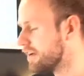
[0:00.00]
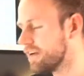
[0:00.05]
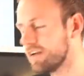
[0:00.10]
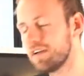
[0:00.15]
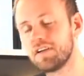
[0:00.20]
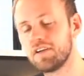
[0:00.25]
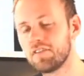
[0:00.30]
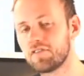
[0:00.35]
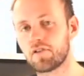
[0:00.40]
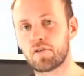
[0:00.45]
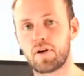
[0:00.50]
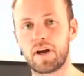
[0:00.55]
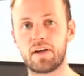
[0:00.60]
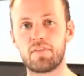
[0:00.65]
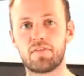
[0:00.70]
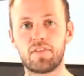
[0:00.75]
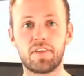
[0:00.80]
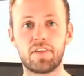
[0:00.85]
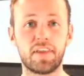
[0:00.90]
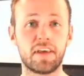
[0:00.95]
for
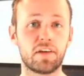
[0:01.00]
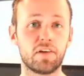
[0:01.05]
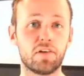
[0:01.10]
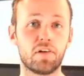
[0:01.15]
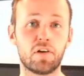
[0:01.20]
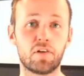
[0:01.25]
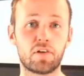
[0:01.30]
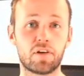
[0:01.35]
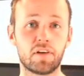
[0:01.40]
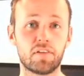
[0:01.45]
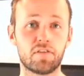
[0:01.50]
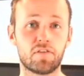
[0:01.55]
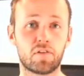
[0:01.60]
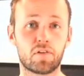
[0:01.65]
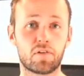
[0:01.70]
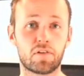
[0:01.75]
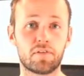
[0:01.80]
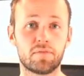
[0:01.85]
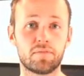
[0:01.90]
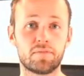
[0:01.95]
everything you're looking for.
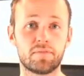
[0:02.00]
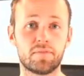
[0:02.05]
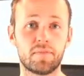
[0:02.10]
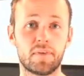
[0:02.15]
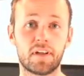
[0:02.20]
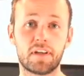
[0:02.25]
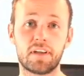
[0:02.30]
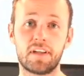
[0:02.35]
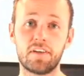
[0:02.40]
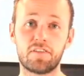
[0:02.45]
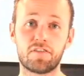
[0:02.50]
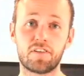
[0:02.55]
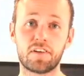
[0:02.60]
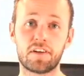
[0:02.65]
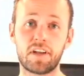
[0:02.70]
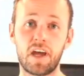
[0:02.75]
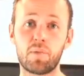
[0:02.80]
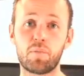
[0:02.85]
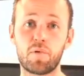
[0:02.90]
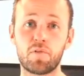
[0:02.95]
Different
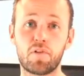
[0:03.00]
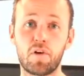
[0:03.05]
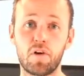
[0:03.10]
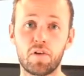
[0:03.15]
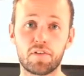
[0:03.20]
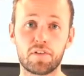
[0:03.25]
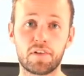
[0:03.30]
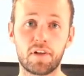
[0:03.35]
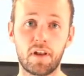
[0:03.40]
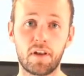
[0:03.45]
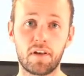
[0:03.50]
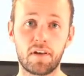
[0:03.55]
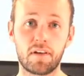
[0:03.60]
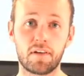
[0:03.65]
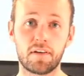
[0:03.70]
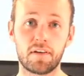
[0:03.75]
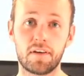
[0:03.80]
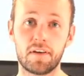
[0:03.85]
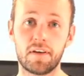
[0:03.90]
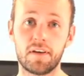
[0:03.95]
type of content
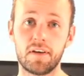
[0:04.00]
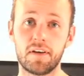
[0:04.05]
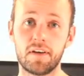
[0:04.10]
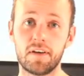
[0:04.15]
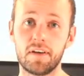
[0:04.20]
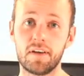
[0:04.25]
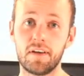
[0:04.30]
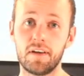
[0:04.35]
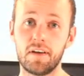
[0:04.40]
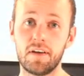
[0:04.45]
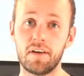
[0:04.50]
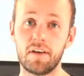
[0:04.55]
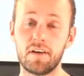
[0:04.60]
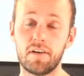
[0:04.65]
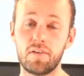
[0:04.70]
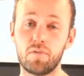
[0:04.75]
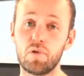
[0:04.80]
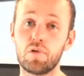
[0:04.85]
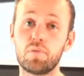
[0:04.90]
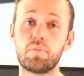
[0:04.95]

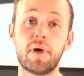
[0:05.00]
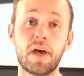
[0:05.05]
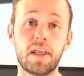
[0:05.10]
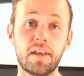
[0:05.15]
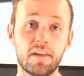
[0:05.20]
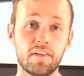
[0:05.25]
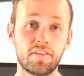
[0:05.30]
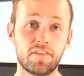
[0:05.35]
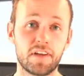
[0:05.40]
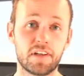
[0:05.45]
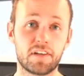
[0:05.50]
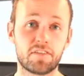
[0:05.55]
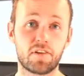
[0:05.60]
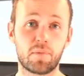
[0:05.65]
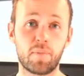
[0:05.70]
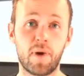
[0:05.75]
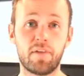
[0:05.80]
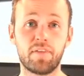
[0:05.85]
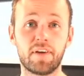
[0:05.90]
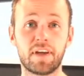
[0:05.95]
would benefit from
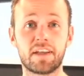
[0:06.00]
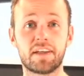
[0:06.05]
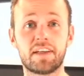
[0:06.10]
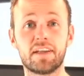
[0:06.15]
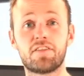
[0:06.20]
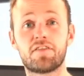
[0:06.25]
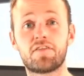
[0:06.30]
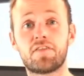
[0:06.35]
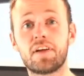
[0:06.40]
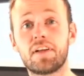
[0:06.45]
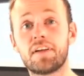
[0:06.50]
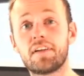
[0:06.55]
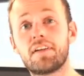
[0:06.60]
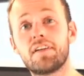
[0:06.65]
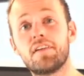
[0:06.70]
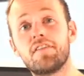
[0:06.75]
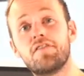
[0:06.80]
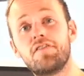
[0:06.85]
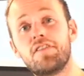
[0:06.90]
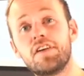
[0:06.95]
having a different
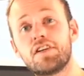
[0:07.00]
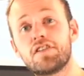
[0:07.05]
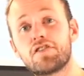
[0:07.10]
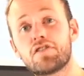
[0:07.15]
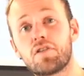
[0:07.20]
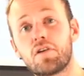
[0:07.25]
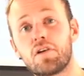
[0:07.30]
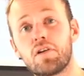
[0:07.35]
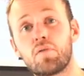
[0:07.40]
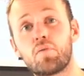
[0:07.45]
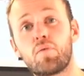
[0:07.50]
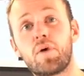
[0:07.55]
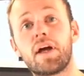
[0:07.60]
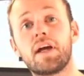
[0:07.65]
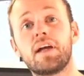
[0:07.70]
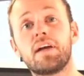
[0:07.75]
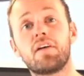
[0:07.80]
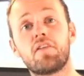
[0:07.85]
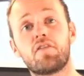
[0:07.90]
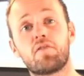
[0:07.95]
visual
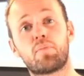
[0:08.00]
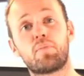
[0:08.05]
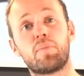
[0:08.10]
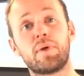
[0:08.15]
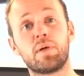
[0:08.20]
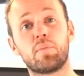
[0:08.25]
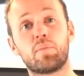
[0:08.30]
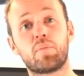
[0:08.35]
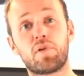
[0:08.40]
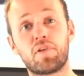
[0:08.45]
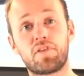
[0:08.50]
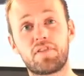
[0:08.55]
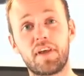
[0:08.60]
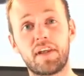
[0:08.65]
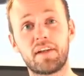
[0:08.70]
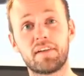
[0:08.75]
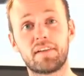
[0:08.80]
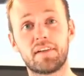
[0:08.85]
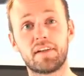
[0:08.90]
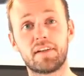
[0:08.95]
way of being
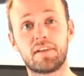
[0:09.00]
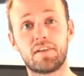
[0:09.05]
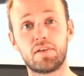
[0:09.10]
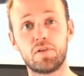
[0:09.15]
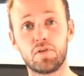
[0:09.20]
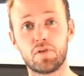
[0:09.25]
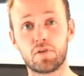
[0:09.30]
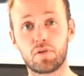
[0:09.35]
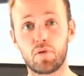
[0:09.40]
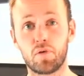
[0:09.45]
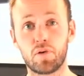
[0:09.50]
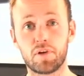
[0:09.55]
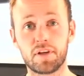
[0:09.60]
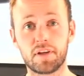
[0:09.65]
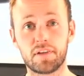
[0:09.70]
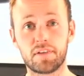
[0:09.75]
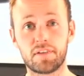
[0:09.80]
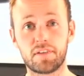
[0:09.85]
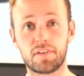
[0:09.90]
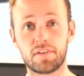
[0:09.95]
presented to your
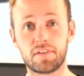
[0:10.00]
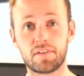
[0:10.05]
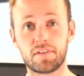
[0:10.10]
audience.